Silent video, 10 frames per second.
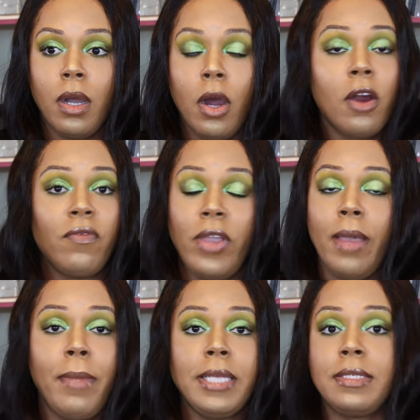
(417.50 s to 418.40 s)
her
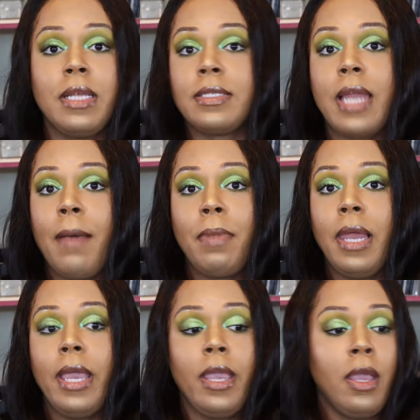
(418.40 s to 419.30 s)
fan base does not
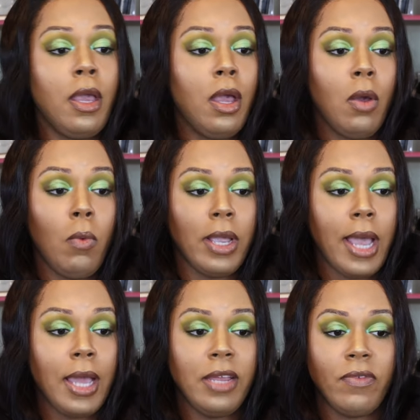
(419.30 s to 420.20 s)
play. When
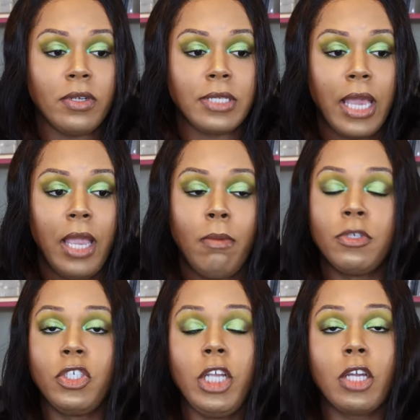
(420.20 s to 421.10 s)
Kylie first came,
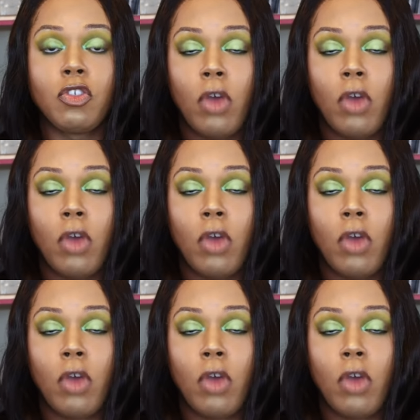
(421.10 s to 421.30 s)
she could